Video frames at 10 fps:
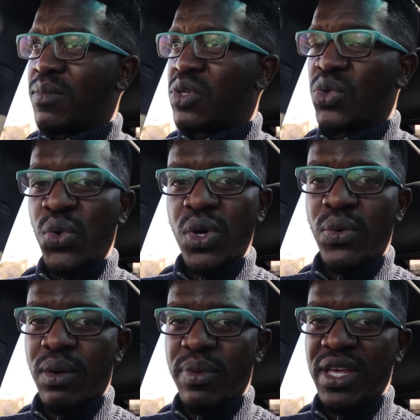soon
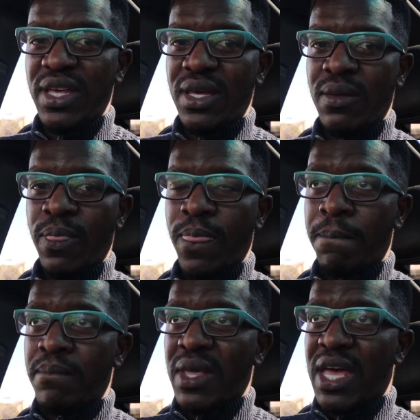we'll be
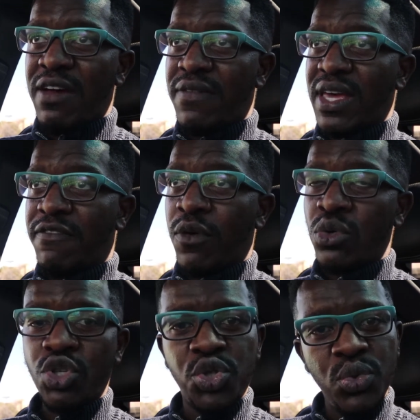having a
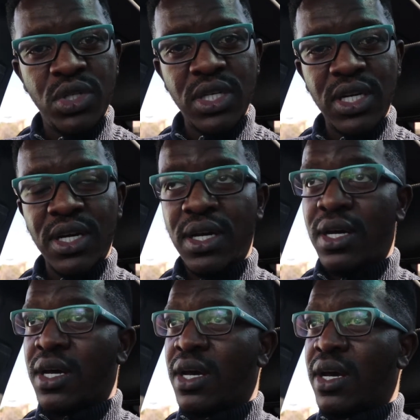photo shoot
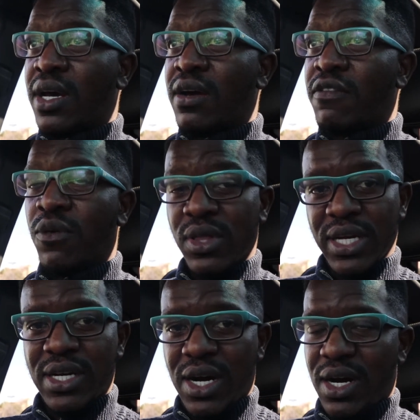for
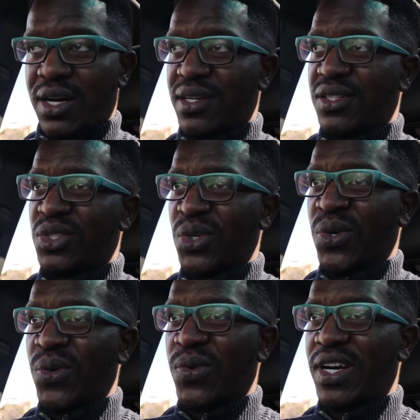that car.
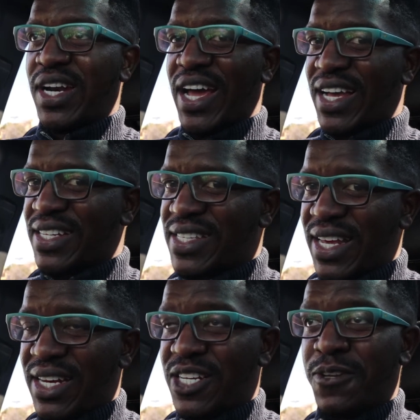So like I
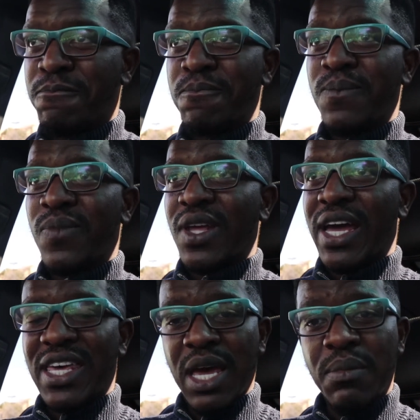said,
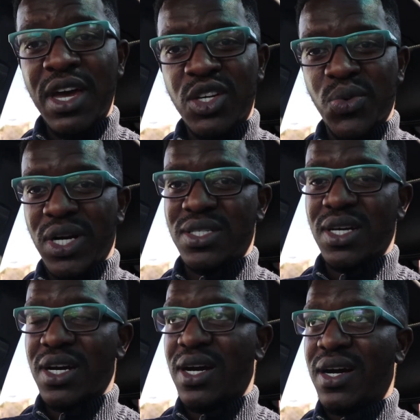I came here to wash
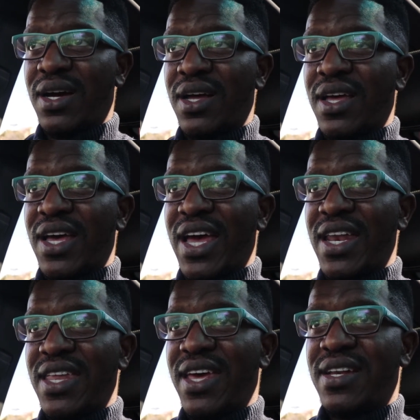the car,
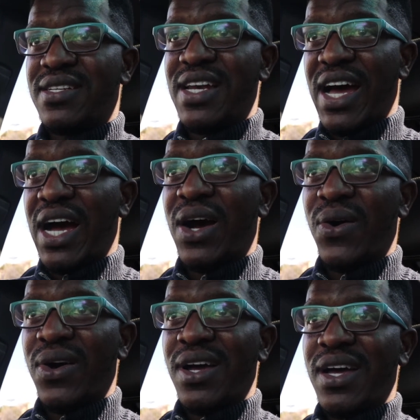and yet
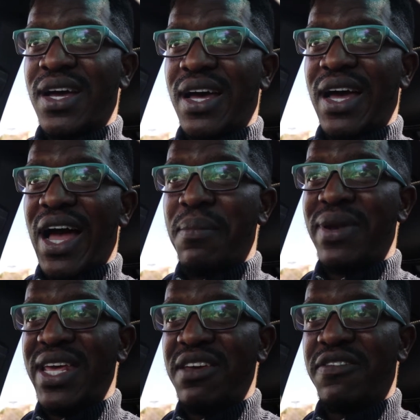now I'm
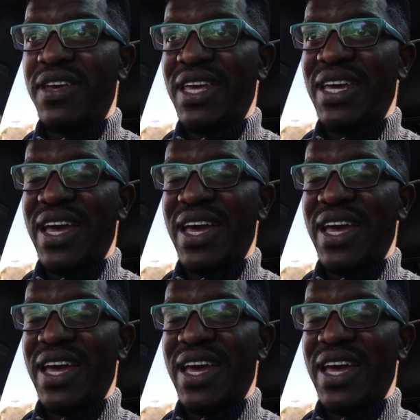leaving